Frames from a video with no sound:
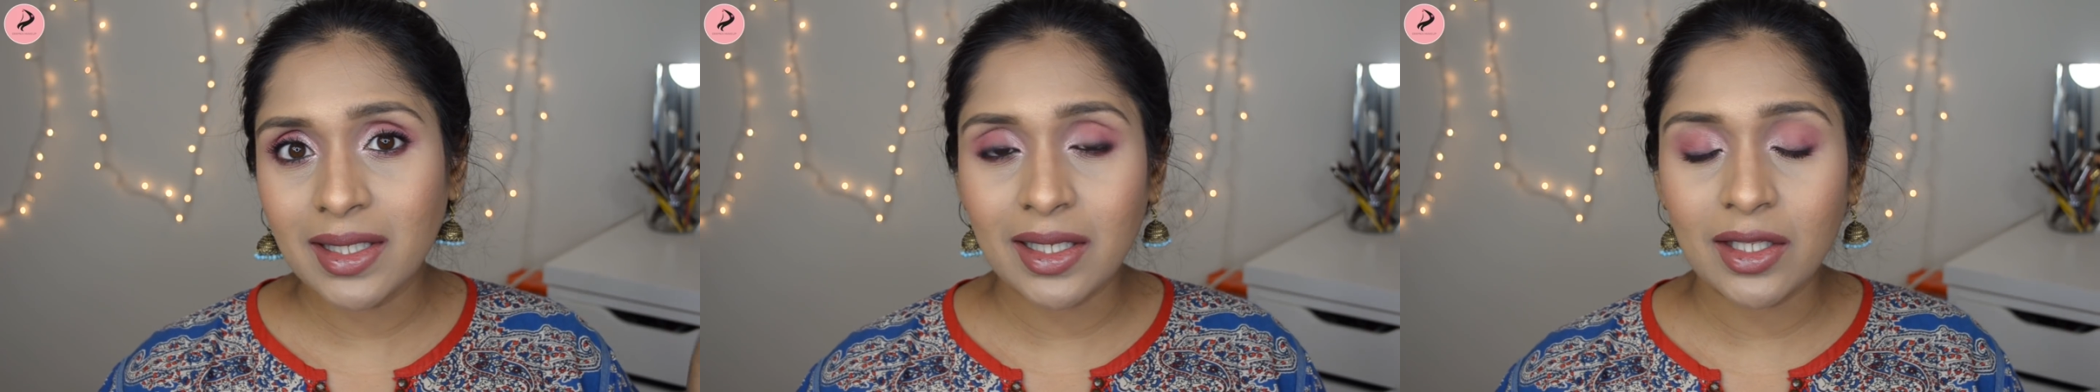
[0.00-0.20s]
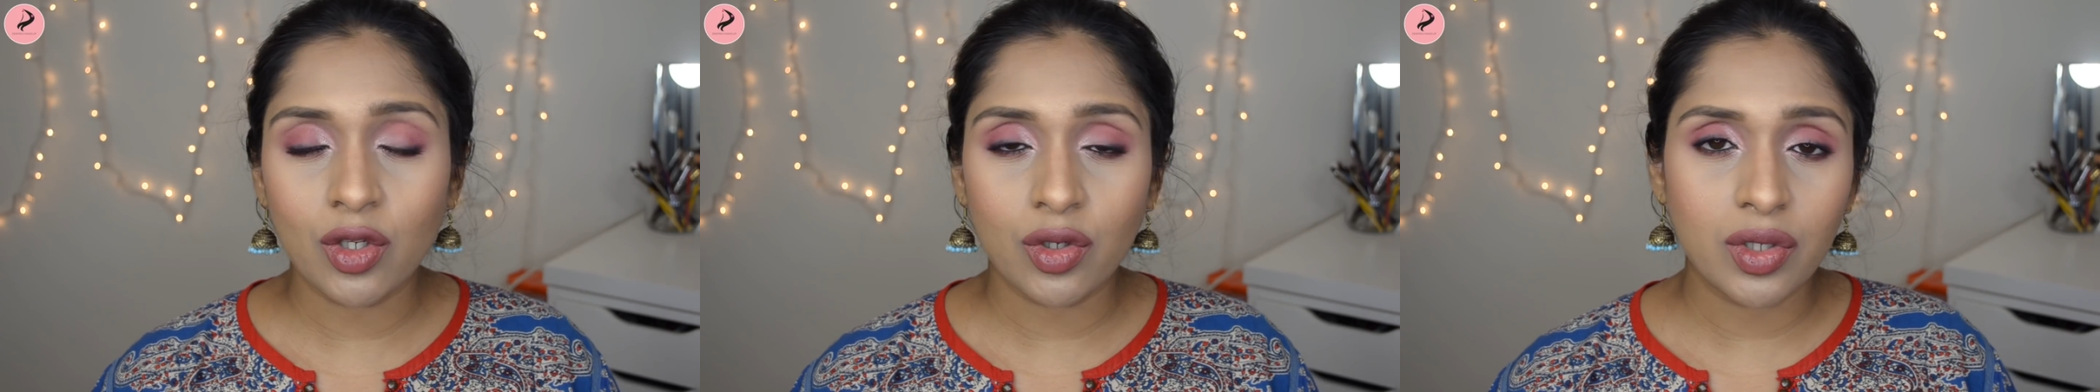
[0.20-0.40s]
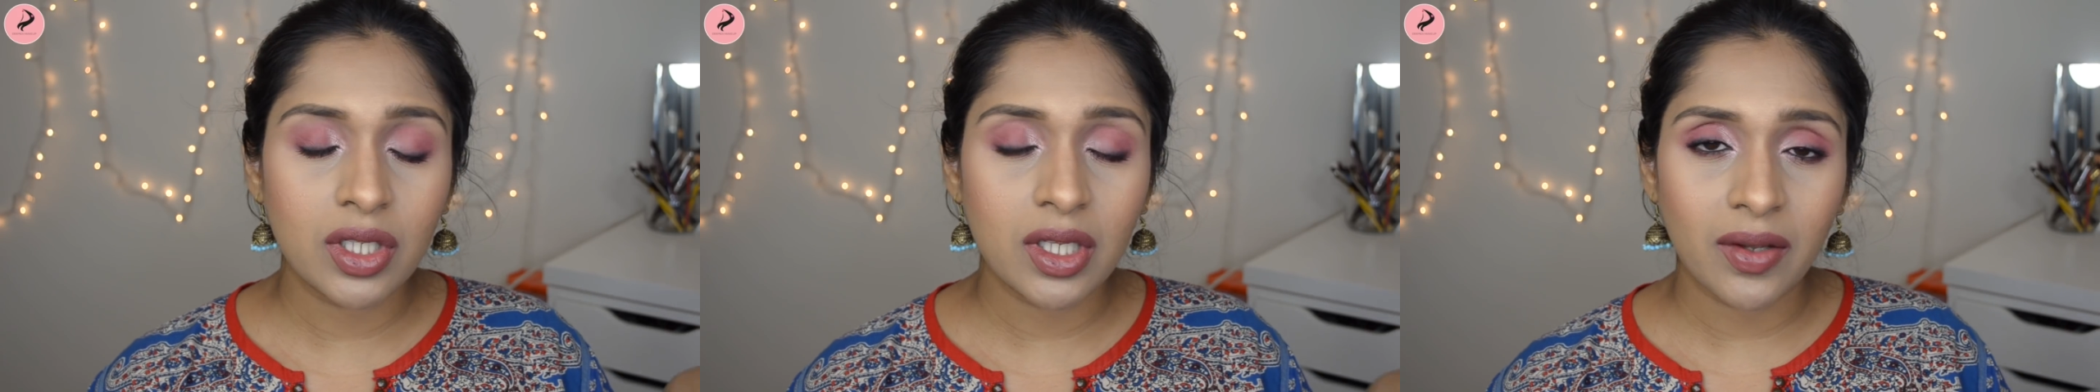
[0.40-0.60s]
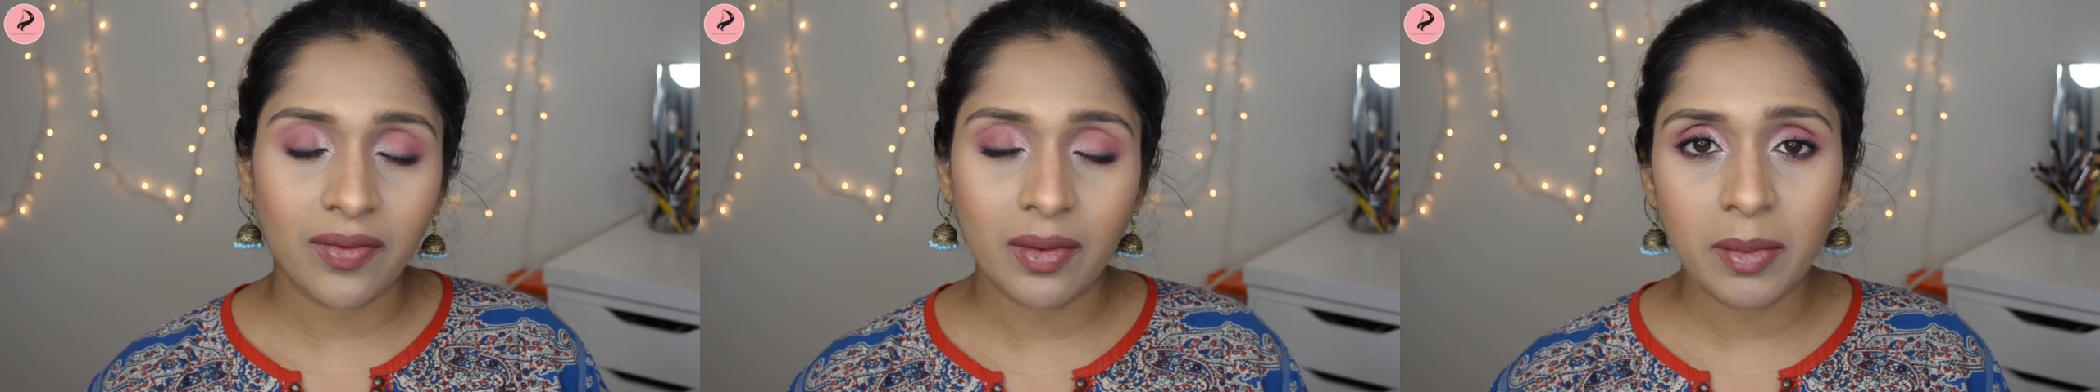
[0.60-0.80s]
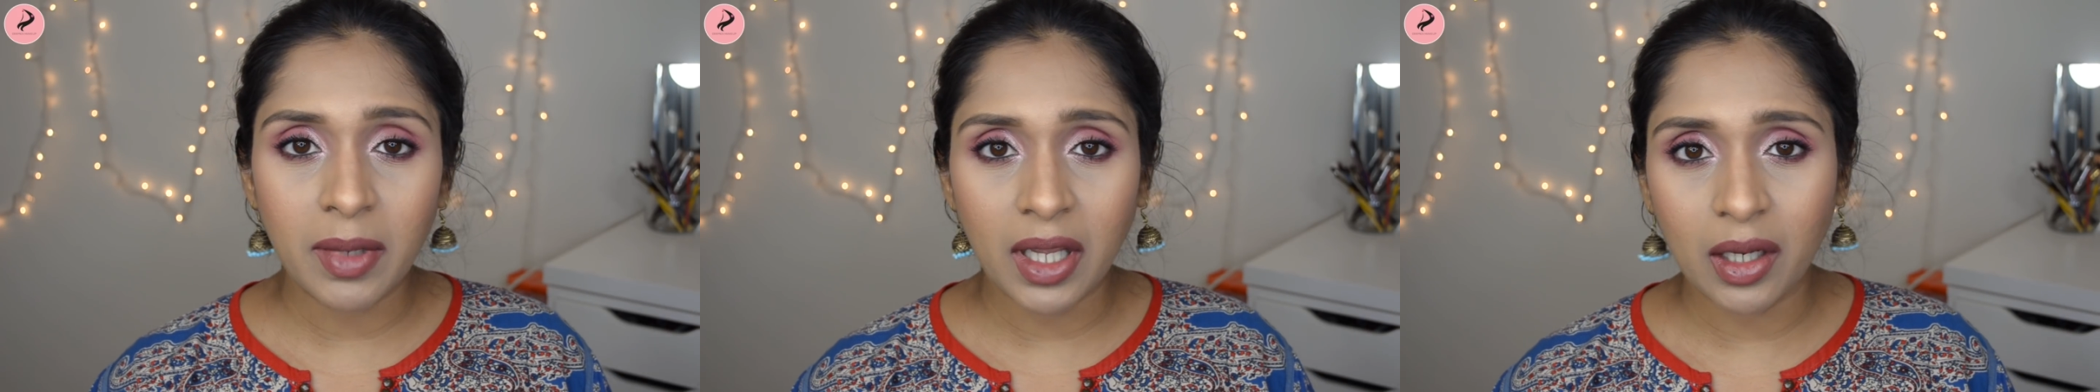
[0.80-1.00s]
6 or
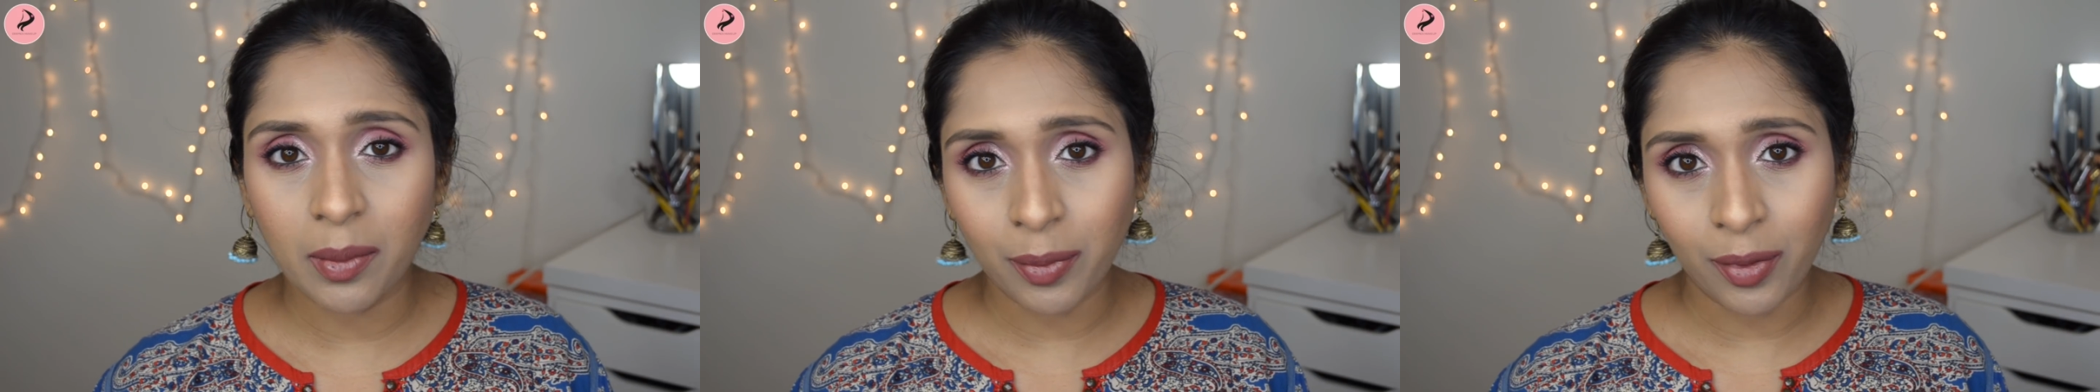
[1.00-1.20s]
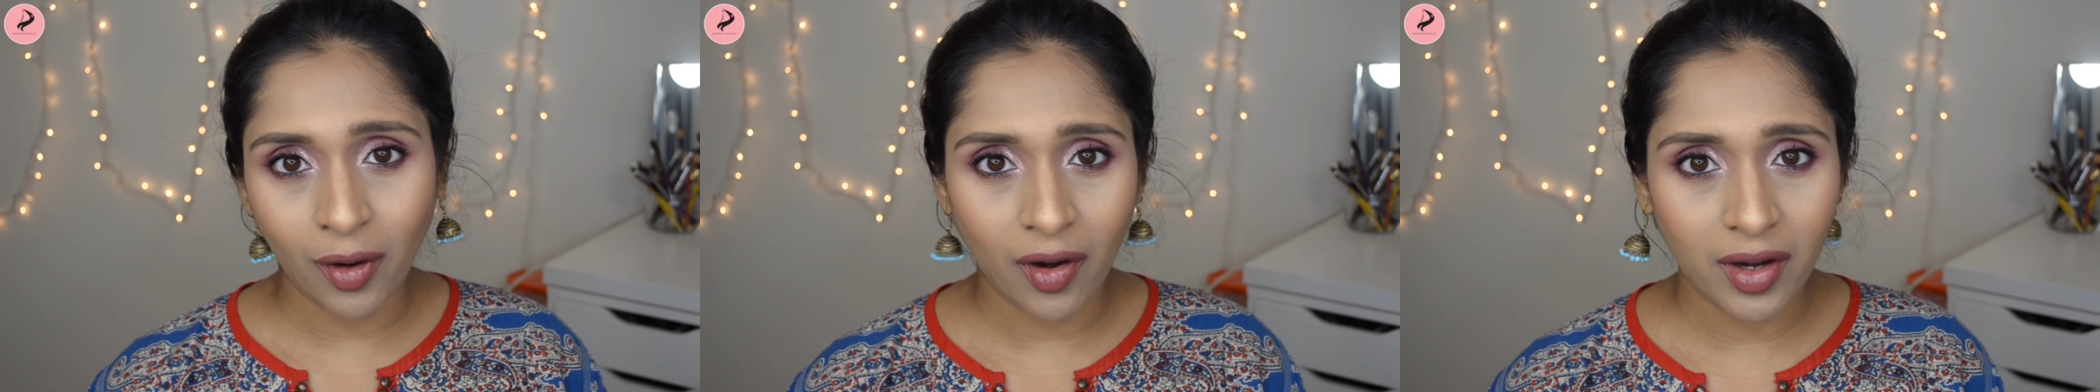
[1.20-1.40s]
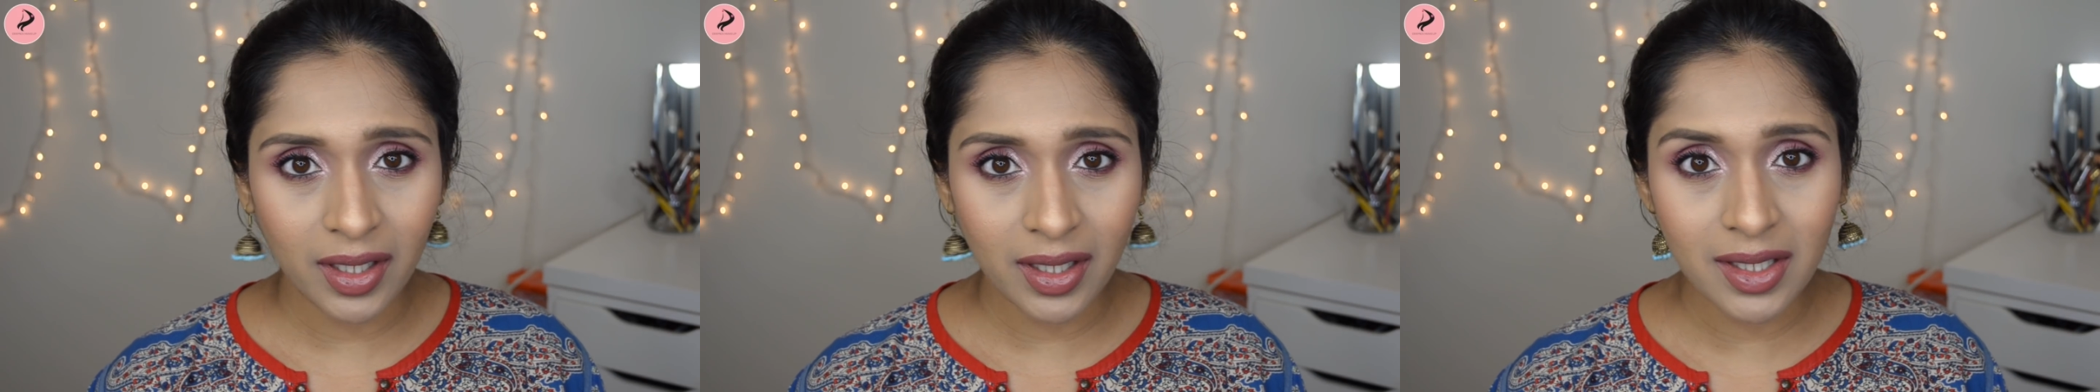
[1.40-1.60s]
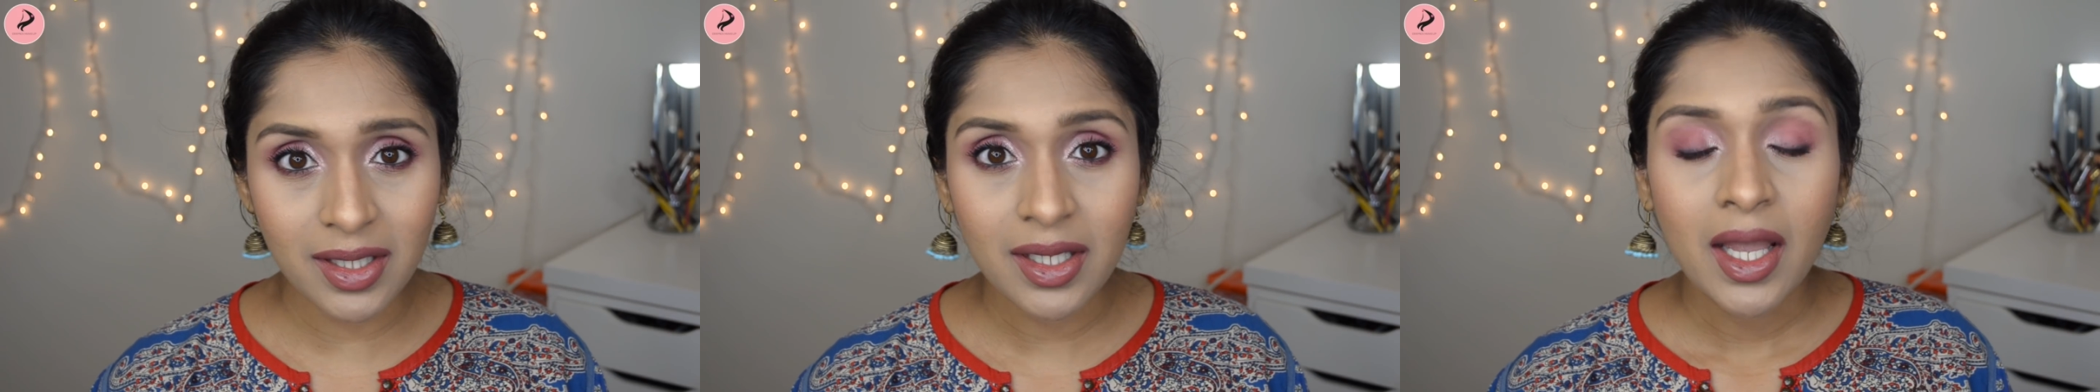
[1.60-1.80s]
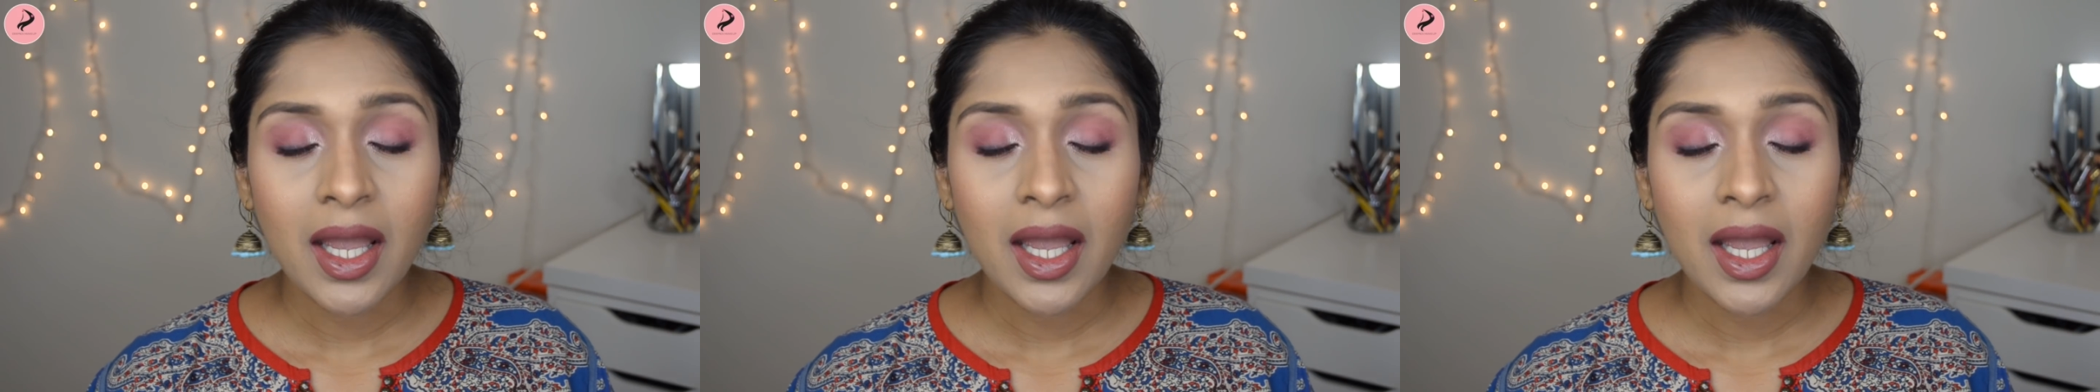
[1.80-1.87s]
7 makeup products,